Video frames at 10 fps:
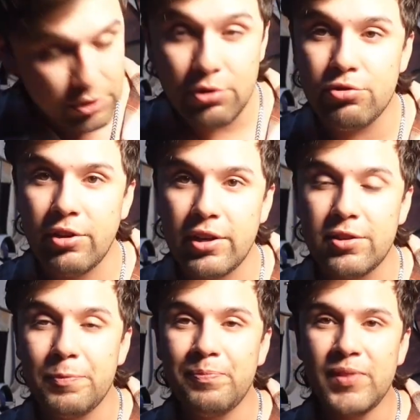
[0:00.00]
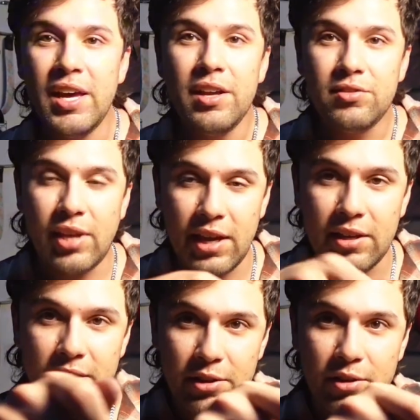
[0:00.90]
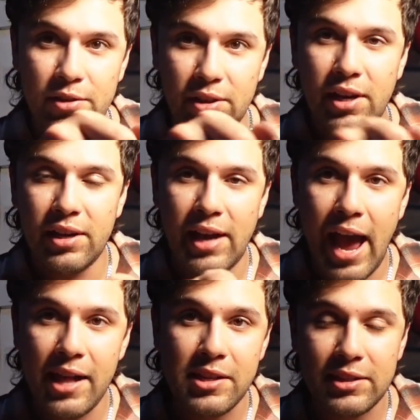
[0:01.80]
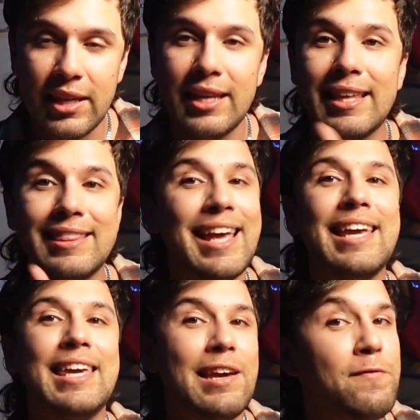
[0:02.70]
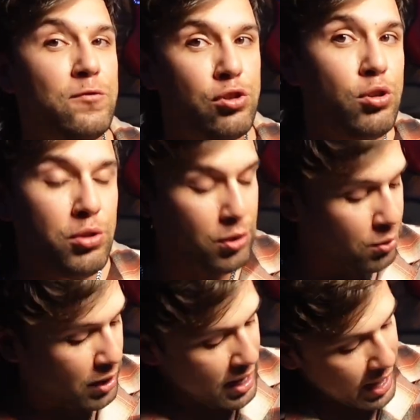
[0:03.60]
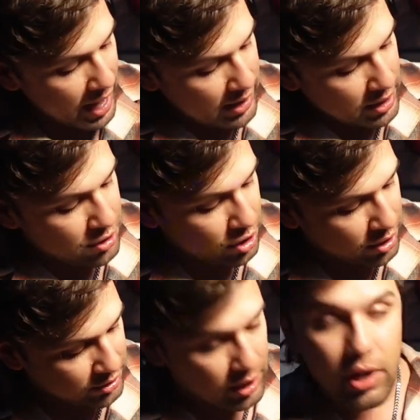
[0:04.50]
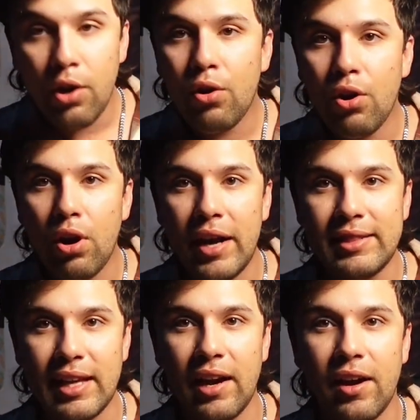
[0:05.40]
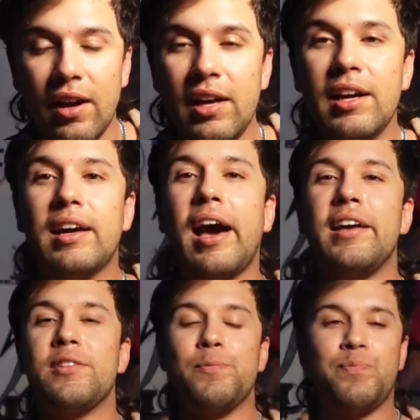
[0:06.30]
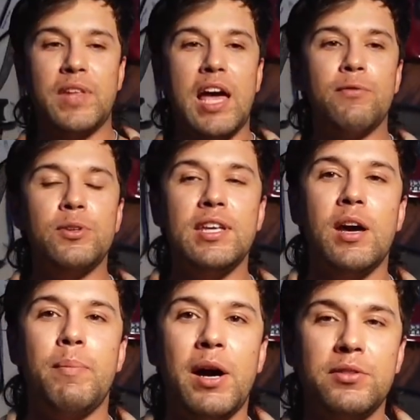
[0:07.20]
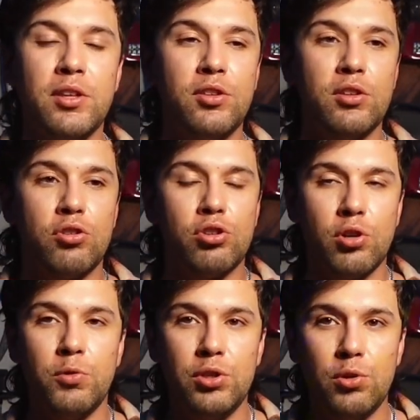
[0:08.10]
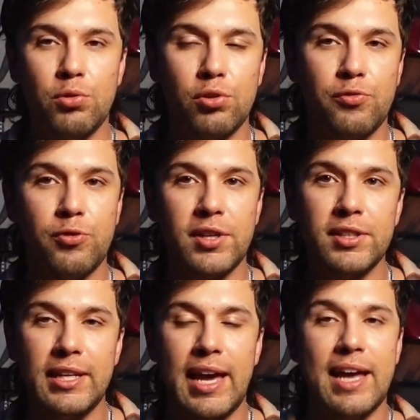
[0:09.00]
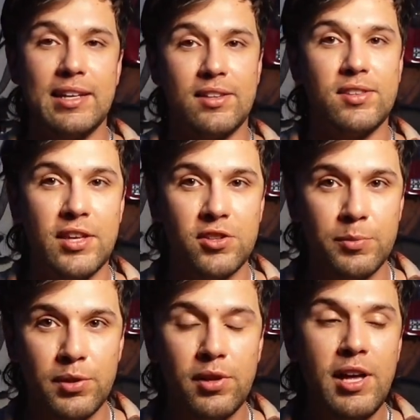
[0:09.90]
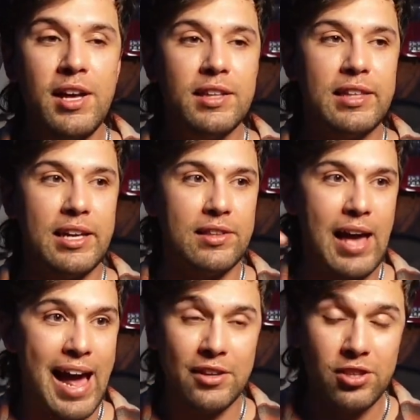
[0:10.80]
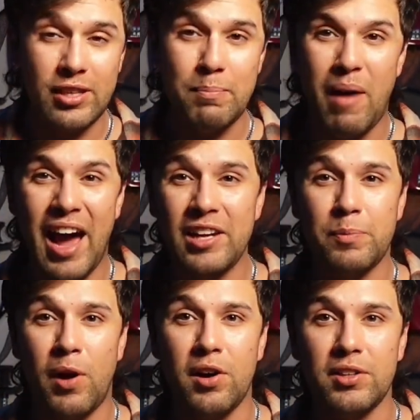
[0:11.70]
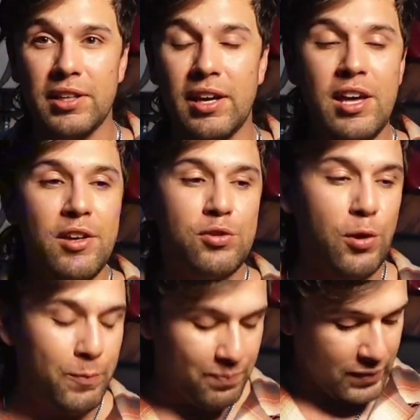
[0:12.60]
your strings, take a little Allen key that they give to you and adjust it right there. Guys, everything about this is so user-friendly and accessible that it's actually mind-boggling. So,